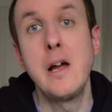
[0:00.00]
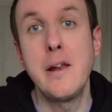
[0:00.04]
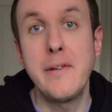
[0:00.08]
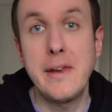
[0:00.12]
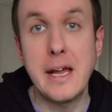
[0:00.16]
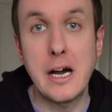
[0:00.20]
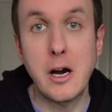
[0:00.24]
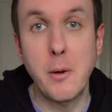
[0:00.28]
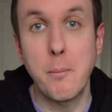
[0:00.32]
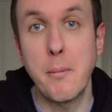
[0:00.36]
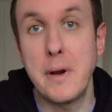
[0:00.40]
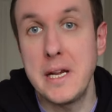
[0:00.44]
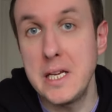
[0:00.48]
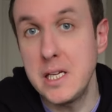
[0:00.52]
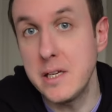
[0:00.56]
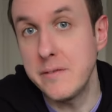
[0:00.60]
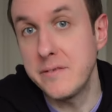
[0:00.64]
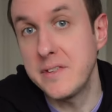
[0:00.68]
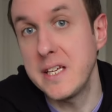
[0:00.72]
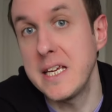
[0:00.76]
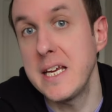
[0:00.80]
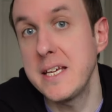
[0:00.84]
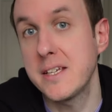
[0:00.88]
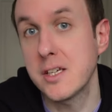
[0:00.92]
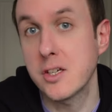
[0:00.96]
Now many of
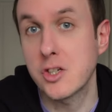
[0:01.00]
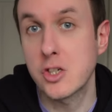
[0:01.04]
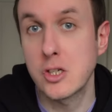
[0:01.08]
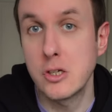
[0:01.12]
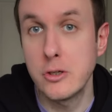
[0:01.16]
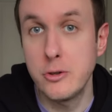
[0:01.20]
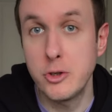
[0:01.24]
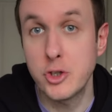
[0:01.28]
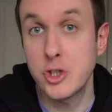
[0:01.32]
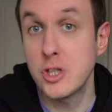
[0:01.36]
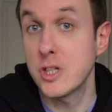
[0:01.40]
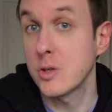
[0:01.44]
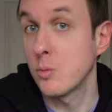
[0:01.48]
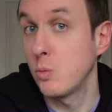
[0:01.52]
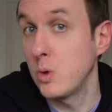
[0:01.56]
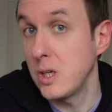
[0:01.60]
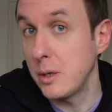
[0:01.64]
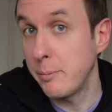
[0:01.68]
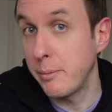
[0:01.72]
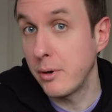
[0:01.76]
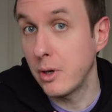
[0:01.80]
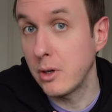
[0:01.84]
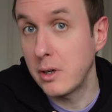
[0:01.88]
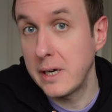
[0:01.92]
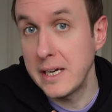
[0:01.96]
these solutions will
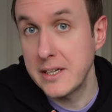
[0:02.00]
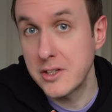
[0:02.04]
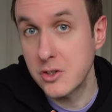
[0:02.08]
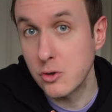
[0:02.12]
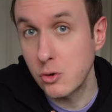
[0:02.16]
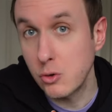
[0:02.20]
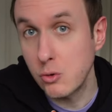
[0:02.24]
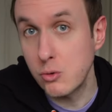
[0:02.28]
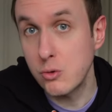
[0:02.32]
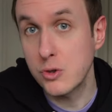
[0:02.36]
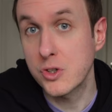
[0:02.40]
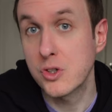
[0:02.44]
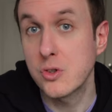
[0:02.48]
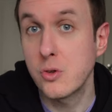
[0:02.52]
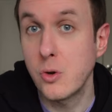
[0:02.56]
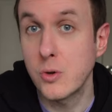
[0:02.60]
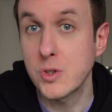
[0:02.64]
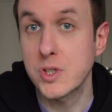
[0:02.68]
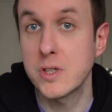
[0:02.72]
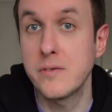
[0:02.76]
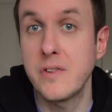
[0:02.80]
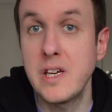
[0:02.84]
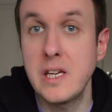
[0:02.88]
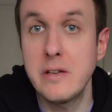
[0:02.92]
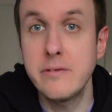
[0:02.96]
apply to all
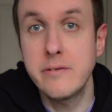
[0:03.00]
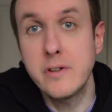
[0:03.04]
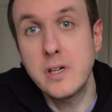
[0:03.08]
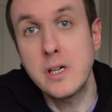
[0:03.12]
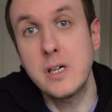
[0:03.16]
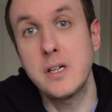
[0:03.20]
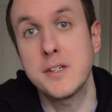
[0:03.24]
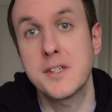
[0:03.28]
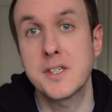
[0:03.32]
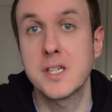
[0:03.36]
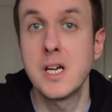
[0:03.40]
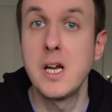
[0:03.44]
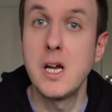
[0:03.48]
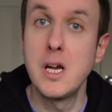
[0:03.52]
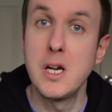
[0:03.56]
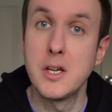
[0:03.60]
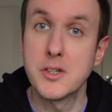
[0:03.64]
sorts of inverts,